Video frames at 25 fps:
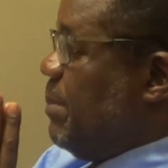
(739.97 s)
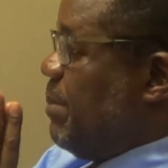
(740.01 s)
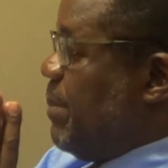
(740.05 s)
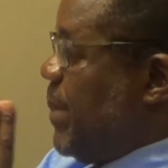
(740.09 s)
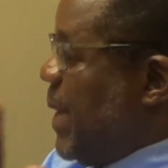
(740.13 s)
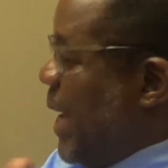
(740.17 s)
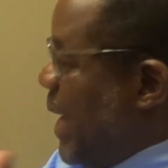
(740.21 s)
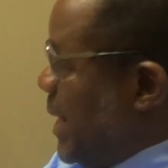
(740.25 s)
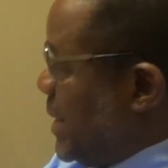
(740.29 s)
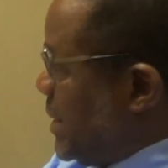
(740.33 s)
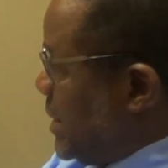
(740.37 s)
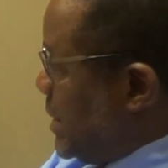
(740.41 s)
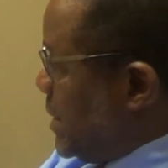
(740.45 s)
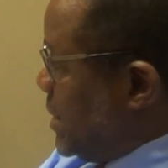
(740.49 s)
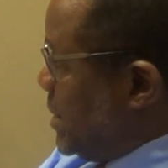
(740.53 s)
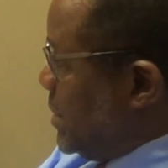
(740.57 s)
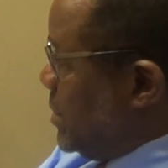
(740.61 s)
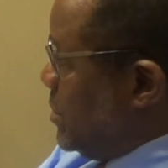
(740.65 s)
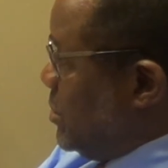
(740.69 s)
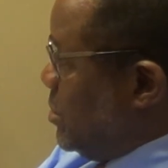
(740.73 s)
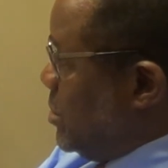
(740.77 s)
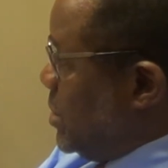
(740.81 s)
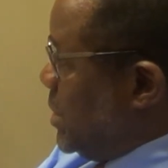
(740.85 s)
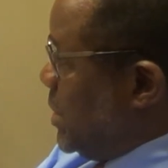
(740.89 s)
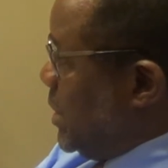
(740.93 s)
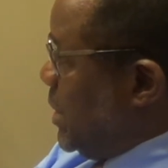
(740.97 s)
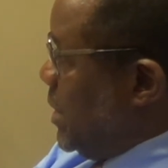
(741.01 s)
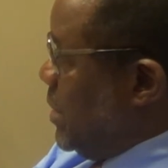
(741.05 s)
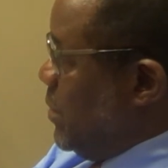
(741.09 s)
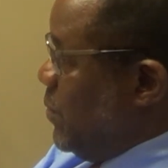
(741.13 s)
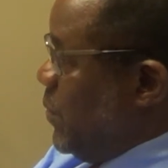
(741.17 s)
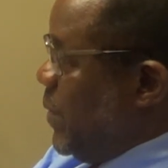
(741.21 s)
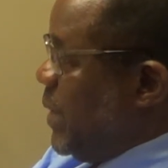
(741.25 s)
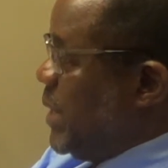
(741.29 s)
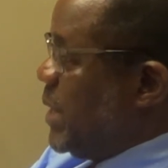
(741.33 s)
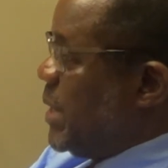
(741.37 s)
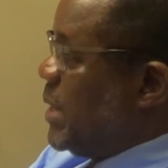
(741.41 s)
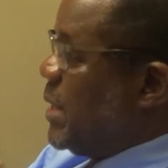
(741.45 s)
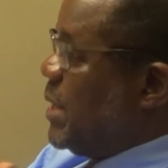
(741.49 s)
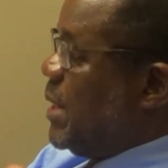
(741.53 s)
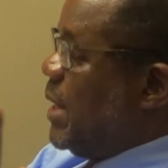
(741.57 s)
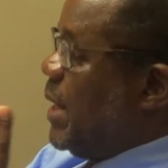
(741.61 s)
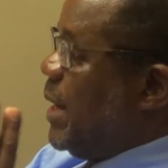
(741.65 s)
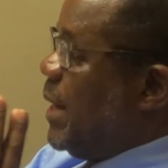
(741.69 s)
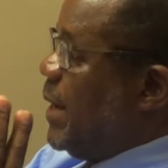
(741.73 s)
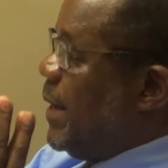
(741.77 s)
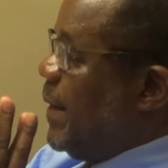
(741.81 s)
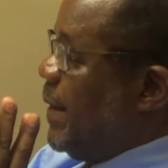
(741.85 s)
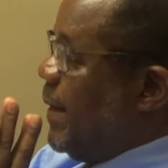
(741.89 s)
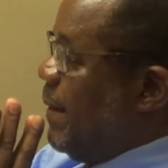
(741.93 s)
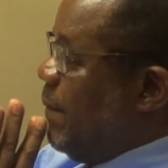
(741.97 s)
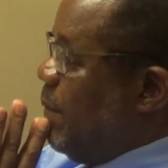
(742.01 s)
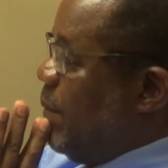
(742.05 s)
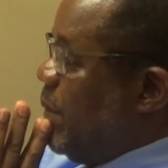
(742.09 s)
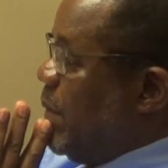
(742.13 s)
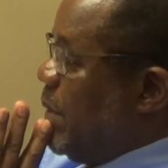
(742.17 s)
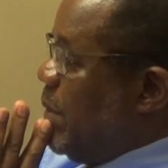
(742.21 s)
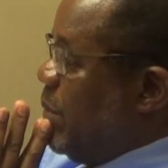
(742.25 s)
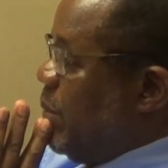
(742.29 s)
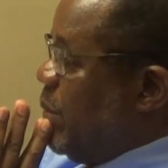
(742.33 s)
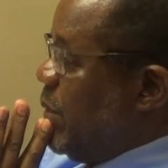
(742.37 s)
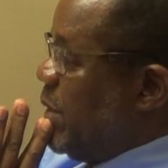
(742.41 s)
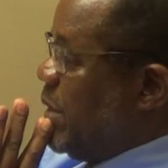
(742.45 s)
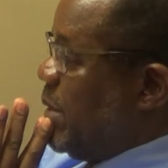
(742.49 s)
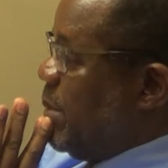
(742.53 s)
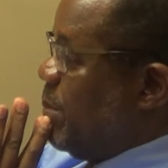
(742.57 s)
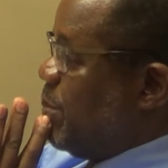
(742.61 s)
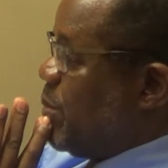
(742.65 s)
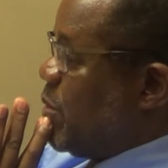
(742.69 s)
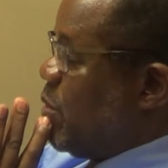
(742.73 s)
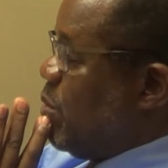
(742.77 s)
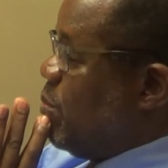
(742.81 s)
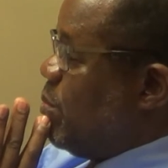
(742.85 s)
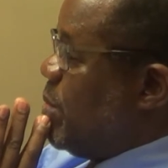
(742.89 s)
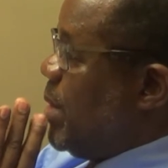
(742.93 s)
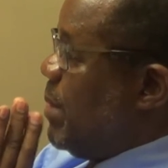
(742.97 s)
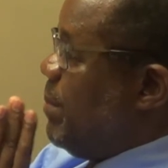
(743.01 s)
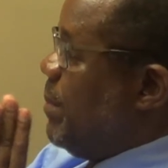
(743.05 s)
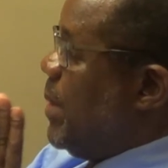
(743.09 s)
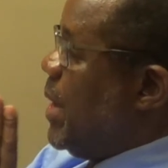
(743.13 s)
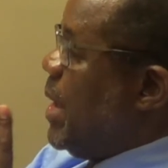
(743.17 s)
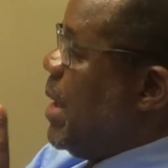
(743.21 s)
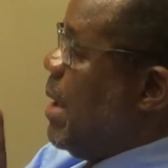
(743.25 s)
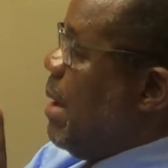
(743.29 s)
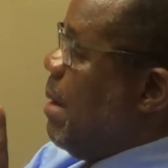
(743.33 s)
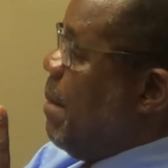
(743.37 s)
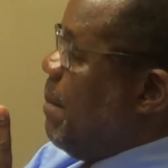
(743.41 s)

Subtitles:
best to deal with the problem,